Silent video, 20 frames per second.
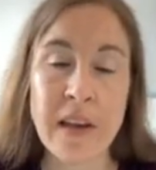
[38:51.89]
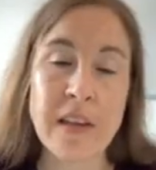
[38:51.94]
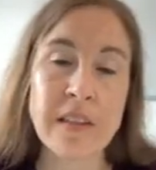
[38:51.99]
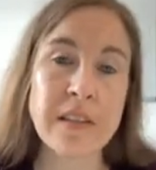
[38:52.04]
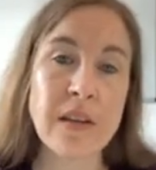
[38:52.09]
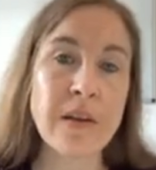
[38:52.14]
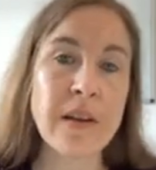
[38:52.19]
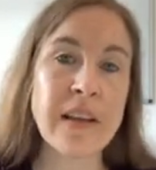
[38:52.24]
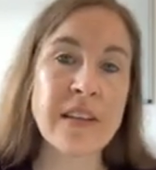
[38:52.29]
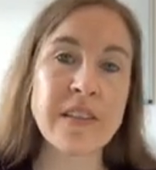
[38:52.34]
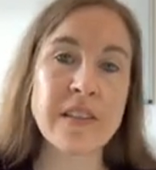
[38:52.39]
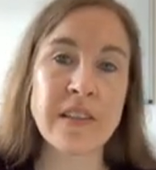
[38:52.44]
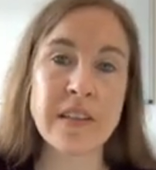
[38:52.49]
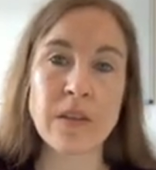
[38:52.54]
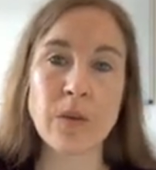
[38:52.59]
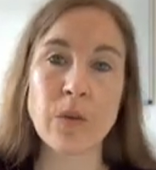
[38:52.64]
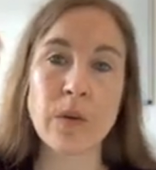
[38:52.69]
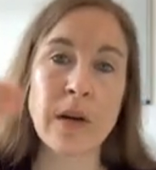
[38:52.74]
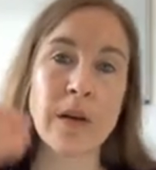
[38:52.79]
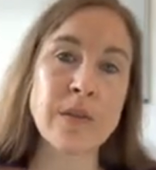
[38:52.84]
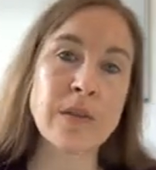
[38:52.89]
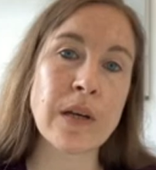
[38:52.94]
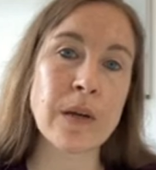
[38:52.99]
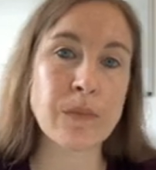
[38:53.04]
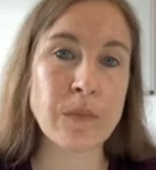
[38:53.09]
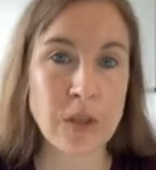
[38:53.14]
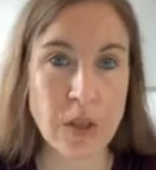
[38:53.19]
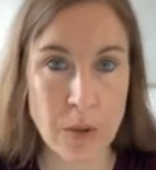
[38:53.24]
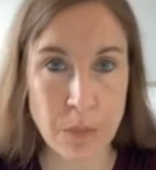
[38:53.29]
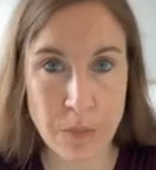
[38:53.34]
So less signal goes up
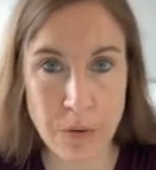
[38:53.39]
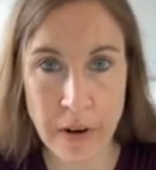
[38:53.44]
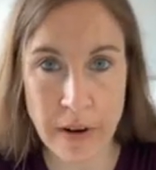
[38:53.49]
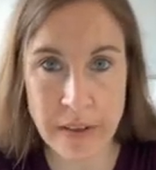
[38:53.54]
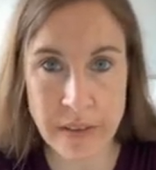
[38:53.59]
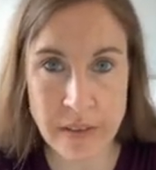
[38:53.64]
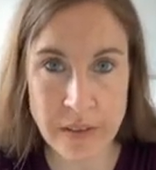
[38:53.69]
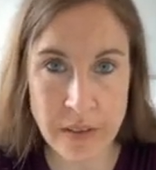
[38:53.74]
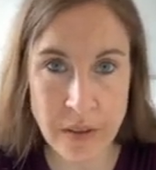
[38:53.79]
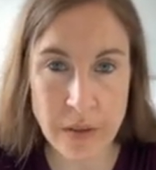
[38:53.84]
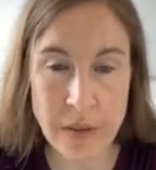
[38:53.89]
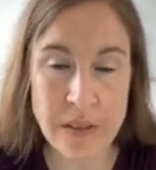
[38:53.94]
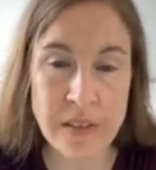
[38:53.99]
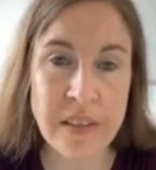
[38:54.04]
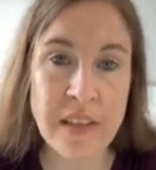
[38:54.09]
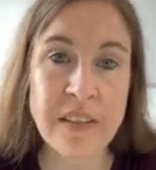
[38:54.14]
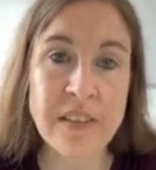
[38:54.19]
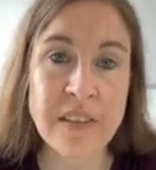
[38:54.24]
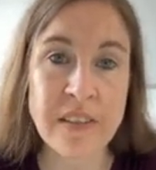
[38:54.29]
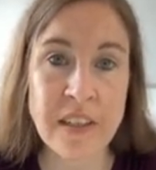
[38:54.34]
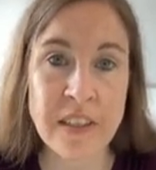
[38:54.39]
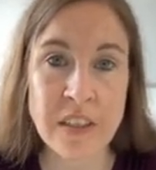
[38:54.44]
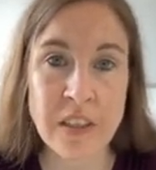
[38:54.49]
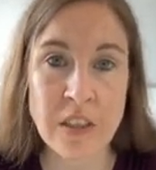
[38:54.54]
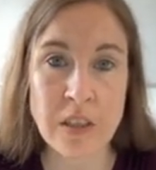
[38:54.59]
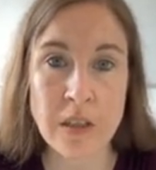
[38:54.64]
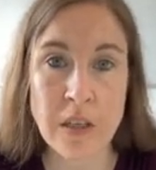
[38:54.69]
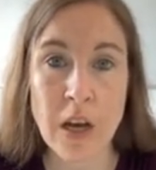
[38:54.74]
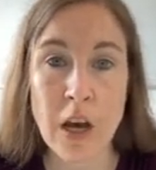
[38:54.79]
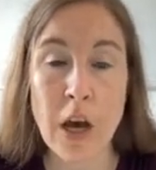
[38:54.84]
to your brain, so the
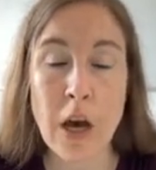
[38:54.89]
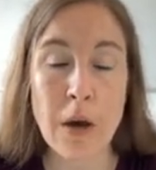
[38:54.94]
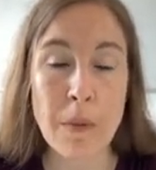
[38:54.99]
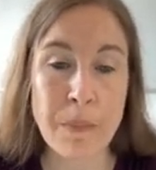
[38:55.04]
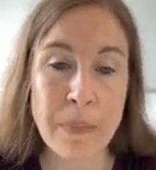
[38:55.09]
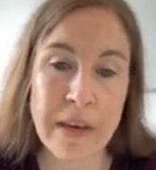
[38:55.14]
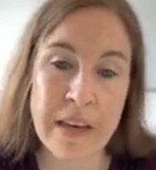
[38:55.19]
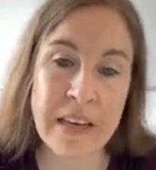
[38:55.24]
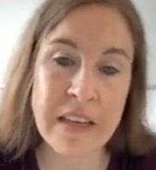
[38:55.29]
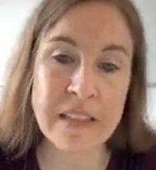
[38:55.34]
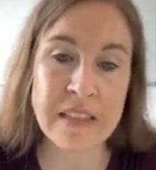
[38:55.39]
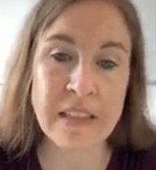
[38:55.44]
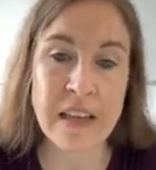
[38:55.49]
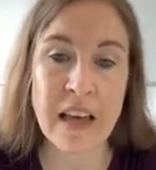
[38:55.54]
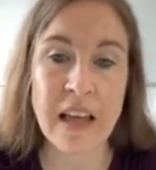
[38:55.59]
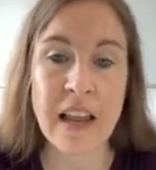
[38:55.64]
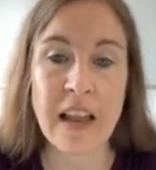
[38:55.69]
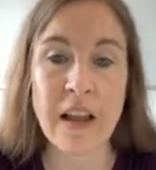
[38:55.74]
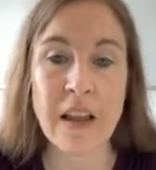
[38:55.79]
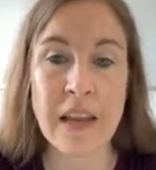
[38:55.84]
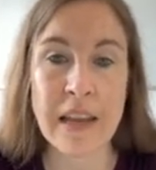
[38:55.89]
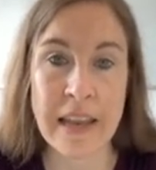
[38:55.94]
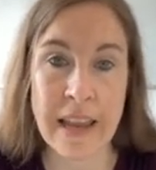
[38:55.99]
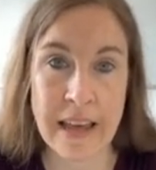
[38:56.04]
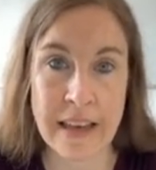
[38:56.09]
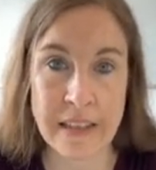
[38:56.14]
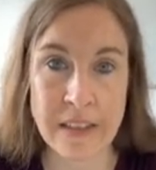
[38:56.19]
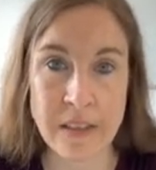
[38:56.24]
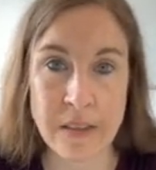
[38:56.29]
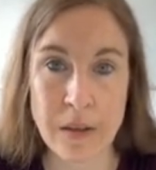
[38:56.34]
sensation appears
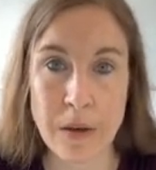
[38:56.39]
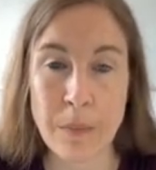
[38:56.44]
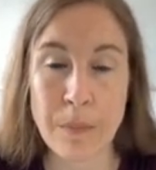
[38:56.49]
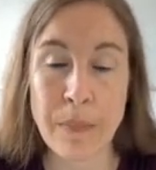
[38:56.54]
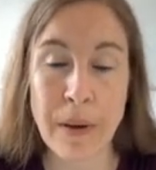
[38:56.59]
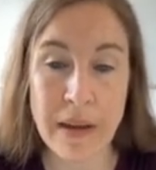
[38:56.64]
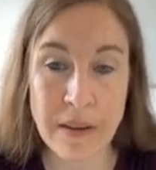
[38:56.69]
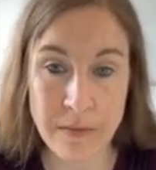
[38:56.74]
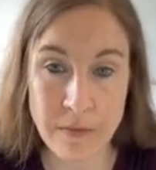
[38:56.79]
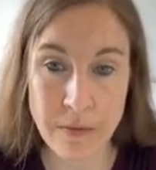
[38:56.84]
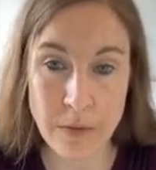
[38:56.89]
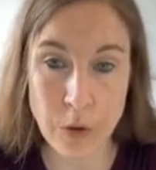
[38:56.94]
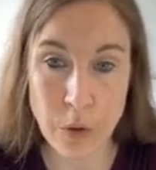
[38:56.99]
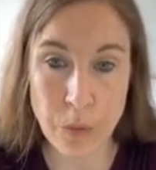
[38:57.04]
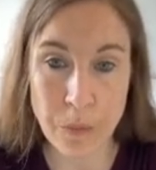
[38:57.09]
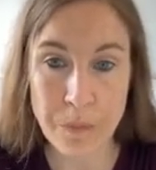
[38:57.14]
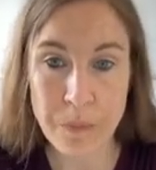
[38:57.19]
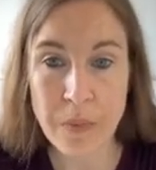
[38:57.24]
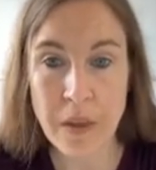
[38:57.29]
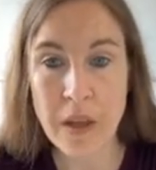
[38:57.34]
less painful.